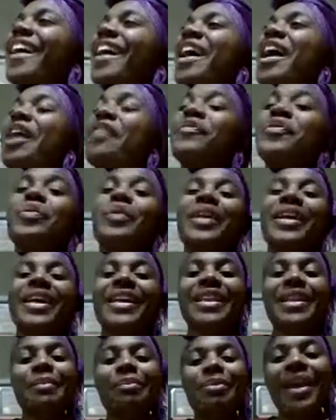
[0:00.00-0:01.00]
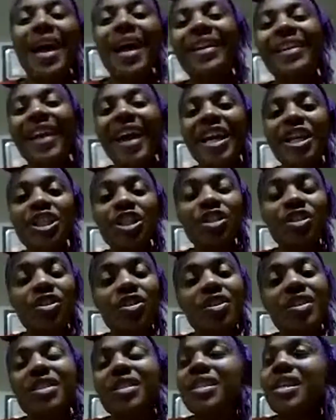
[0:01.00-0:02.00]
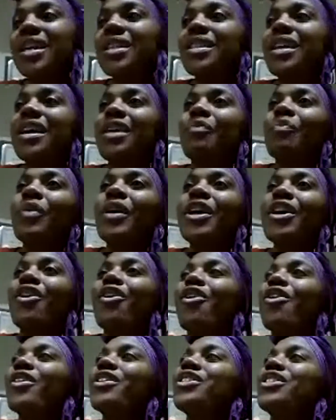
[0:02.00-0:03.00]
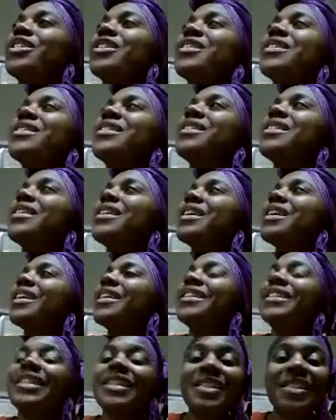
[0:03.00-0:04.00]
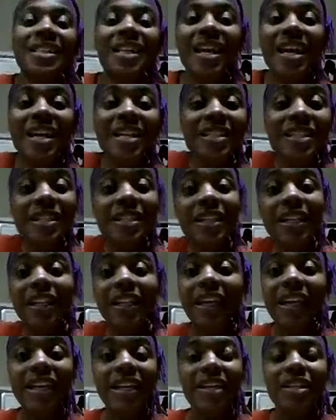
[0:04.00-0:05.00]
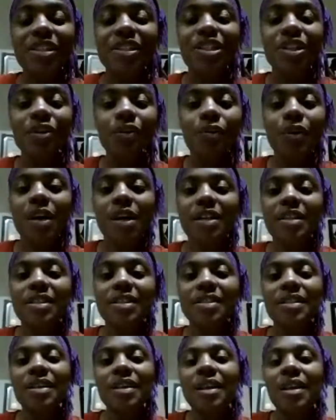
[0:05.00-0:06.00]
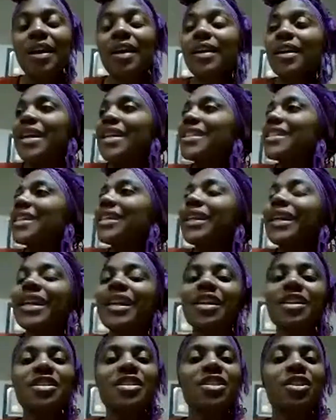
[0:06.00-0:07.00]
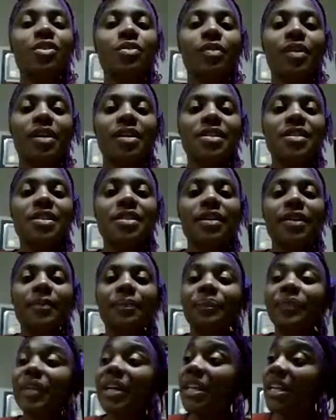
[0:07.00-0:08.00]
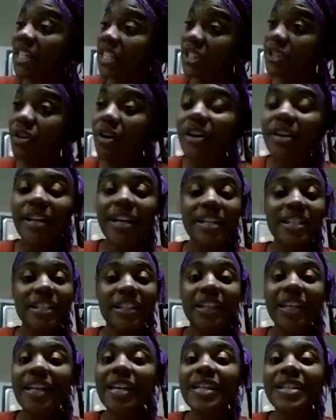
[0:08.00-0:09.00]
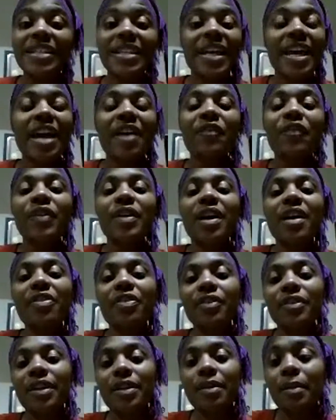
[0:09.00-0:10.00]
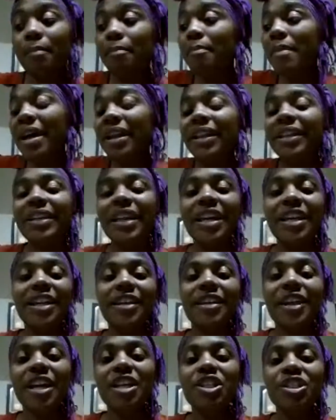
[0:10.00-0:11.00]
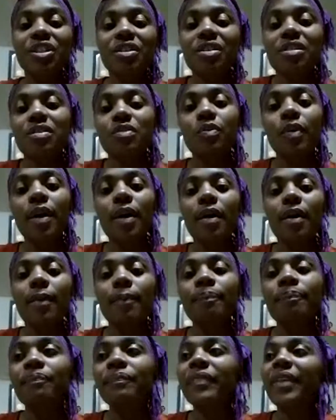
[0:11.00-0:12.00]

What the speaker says: If you look at the Black nation, you'll see that we are just, disease is clinging to us. It's clinging to us. And it's clinging to every other melanated nation as well.